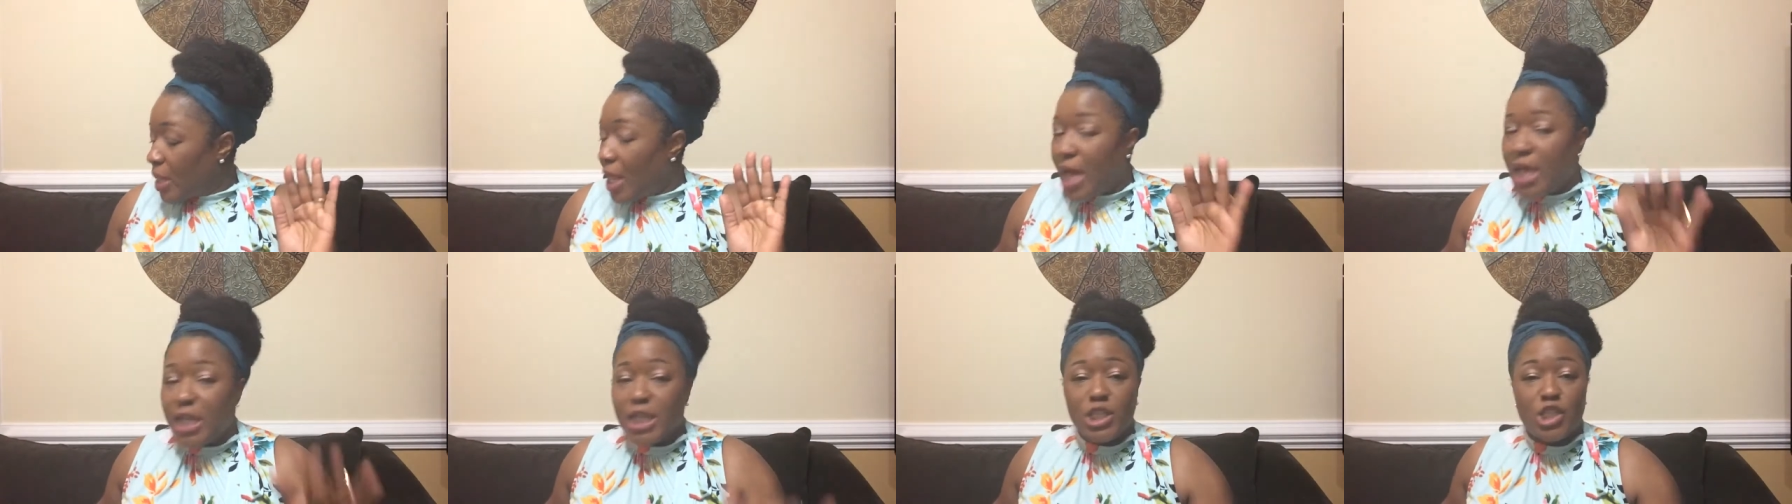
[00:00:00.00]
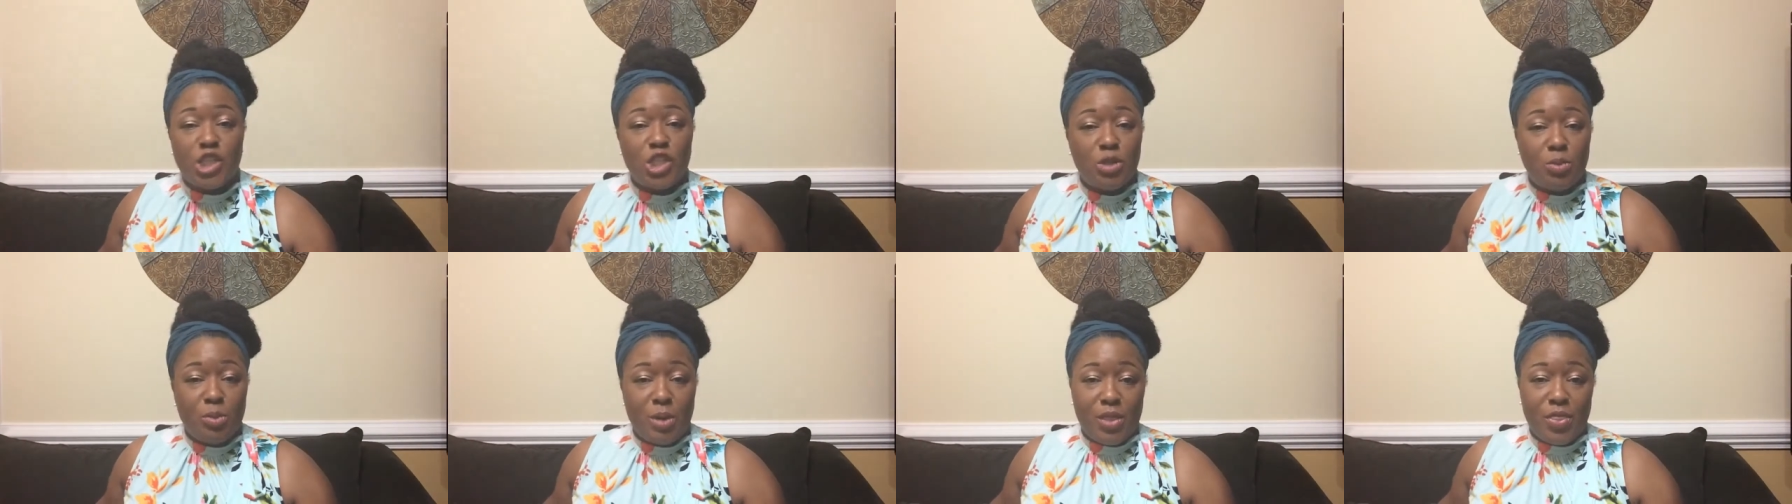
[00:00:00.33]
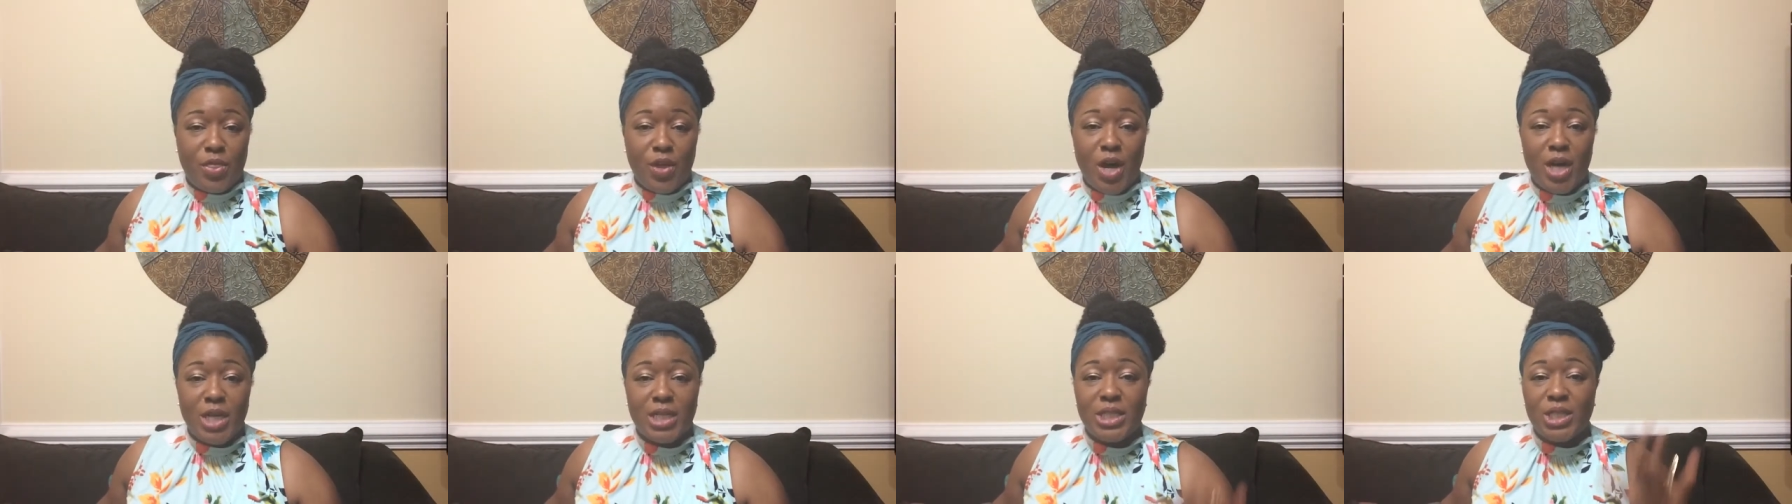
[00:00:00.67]
I'll let you know my
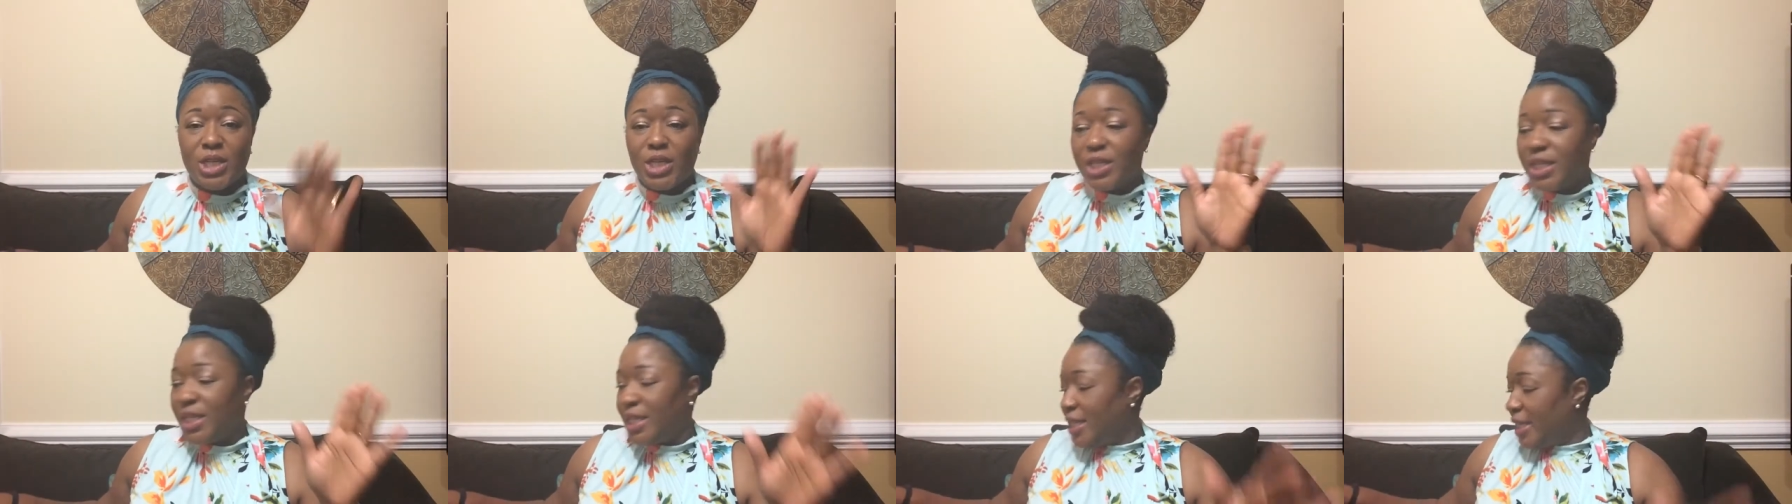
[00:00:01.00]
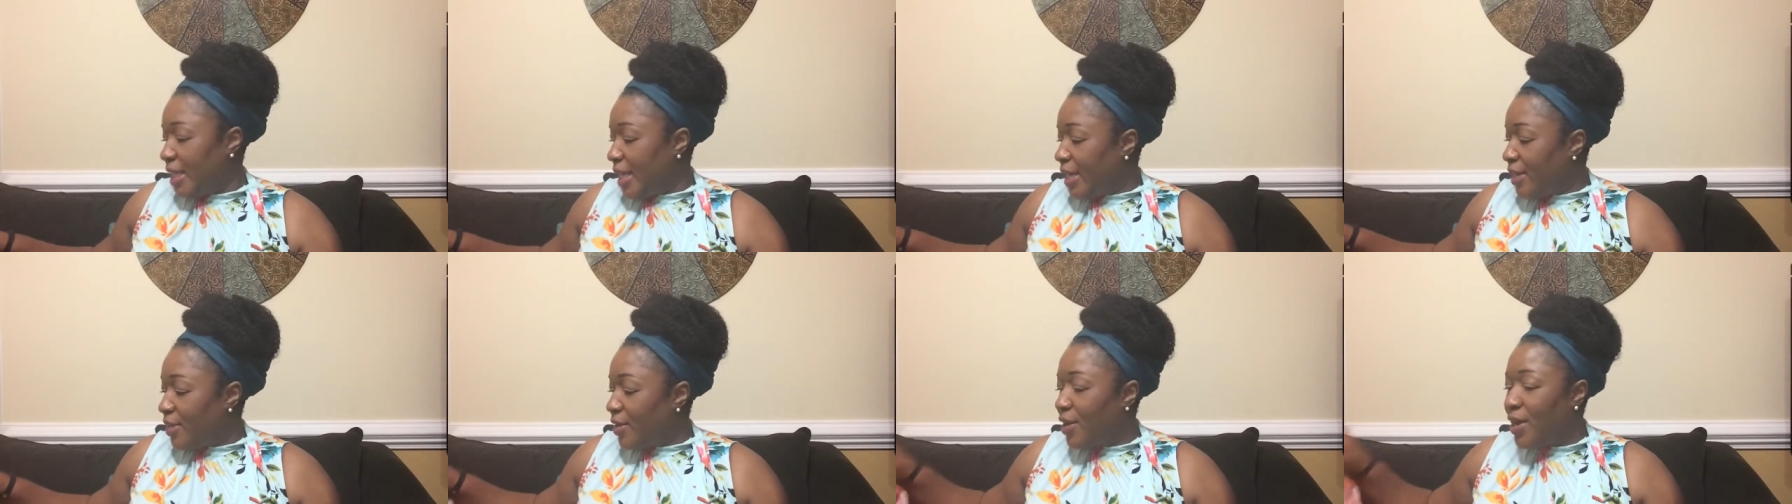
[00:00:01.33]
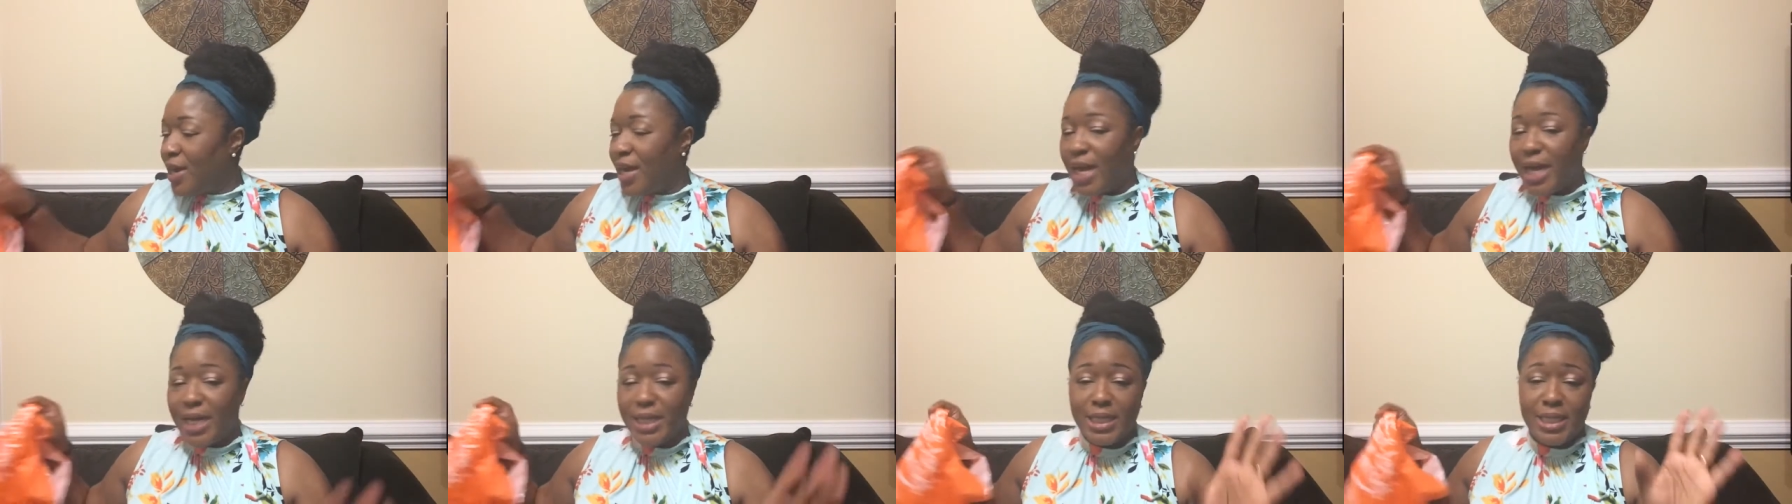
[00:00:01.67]
thoughts on it later.
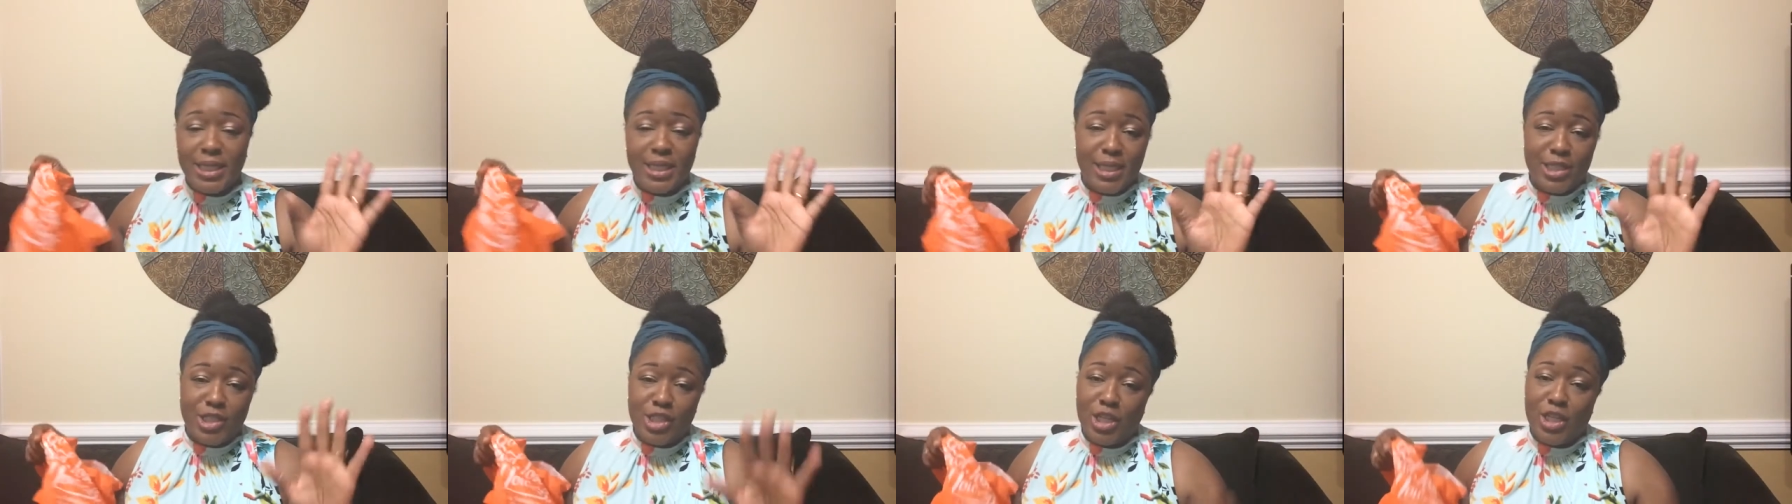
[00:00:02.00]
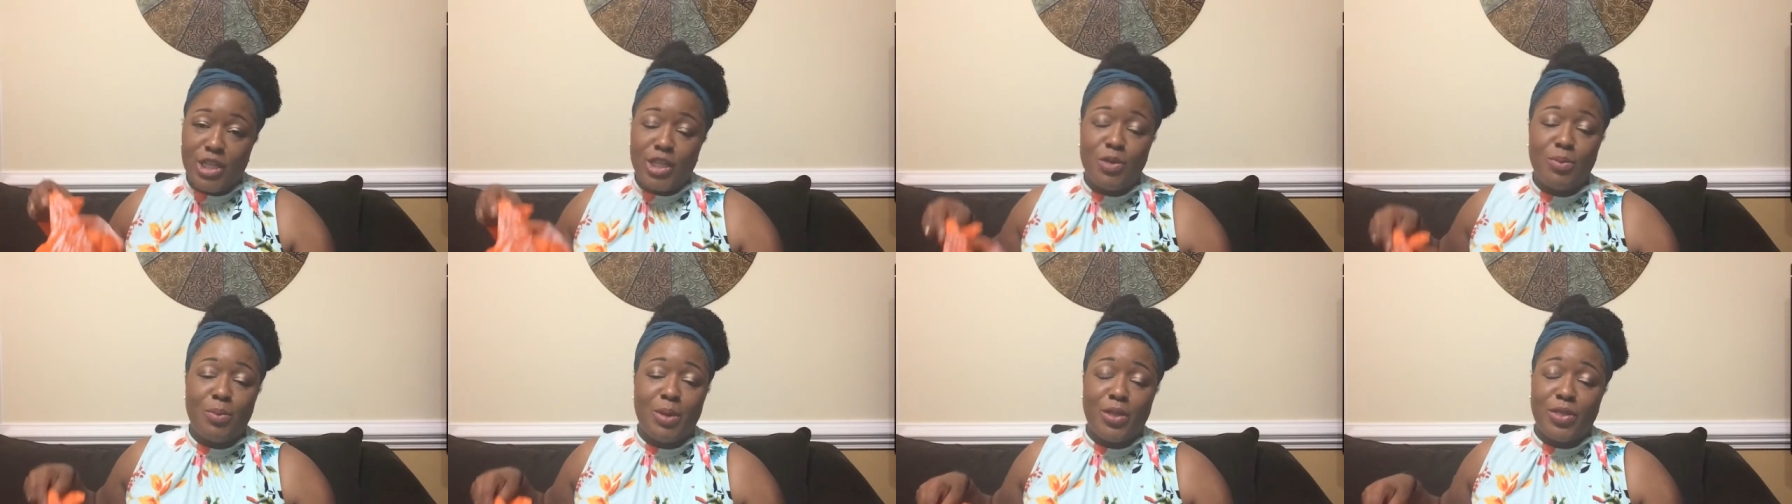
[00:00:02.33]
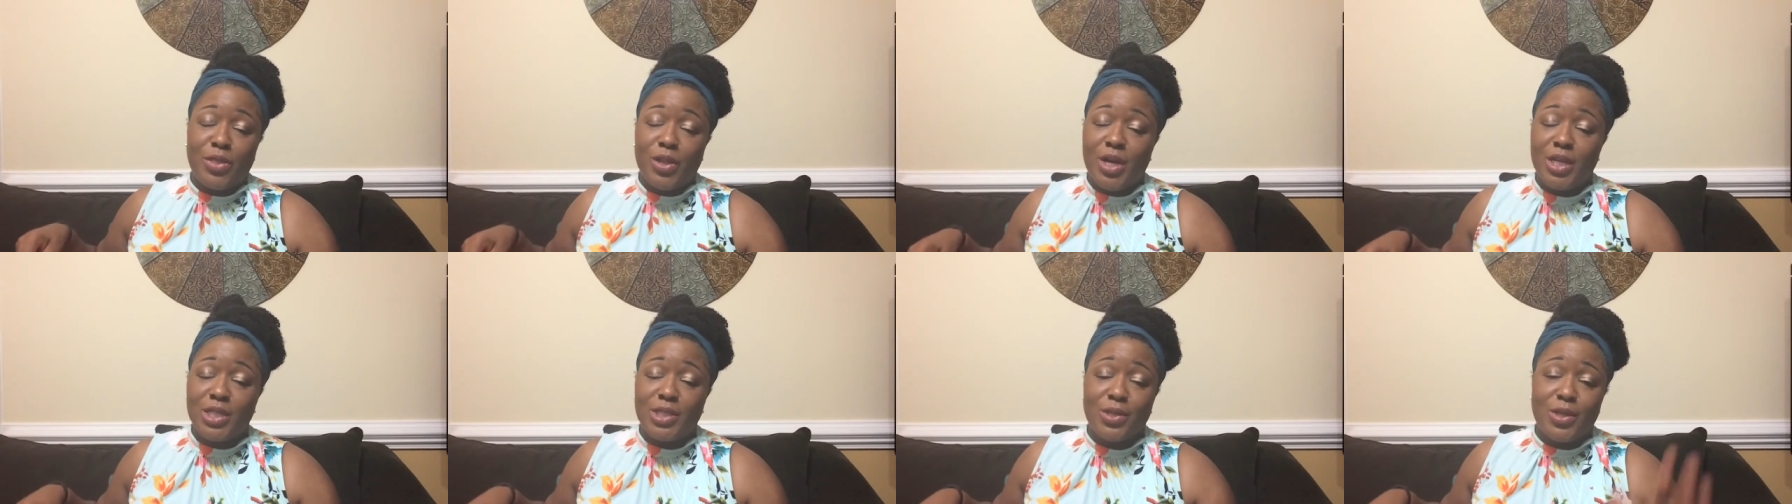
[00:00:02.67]
I need to let y'all know my
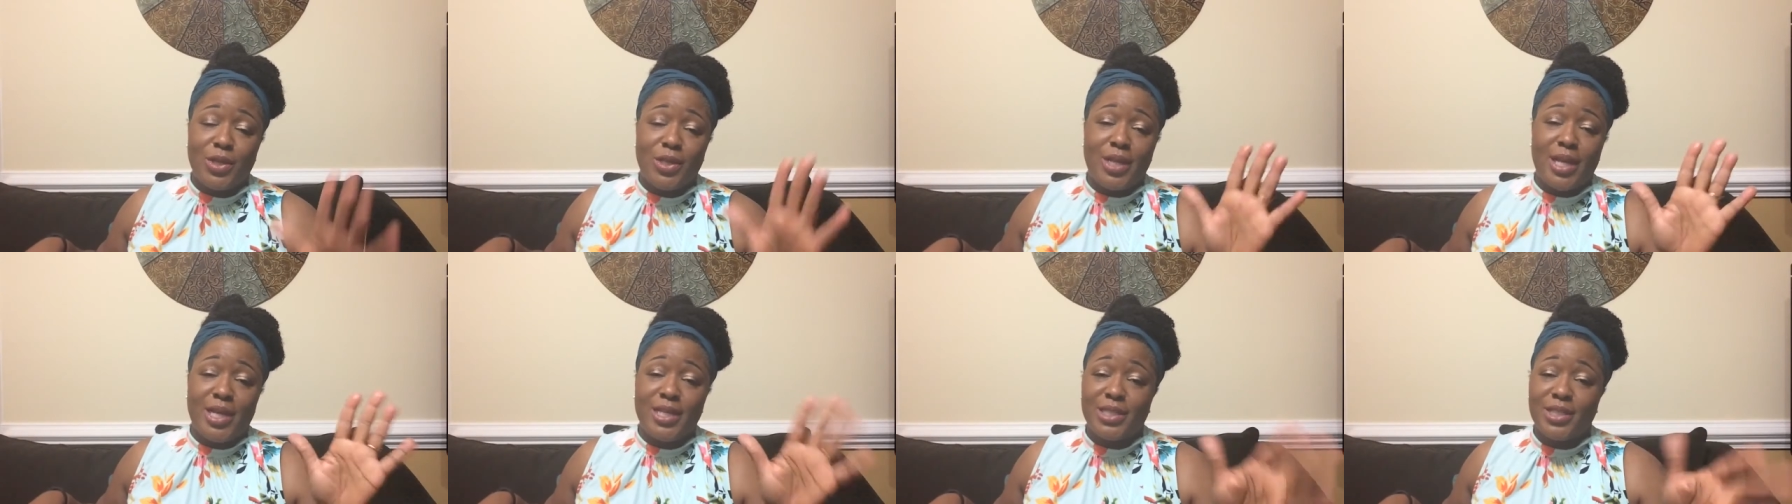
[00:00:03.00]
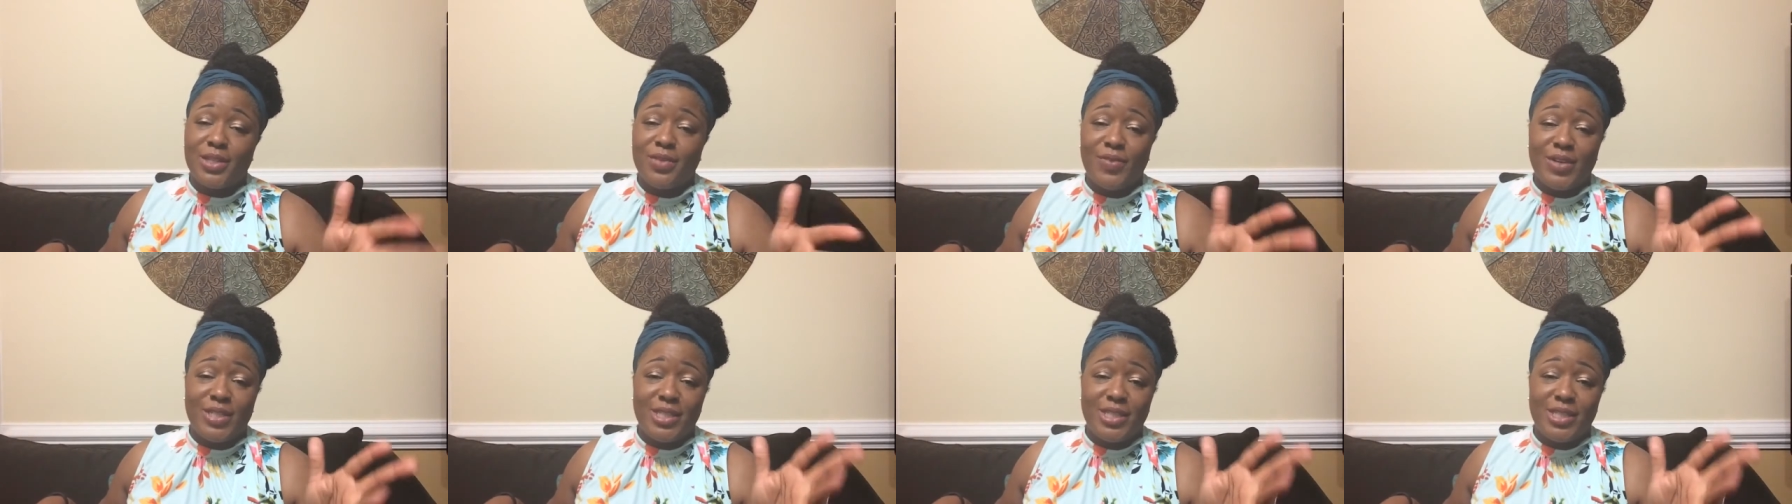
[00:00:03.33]
thoughts on a lot of stuff.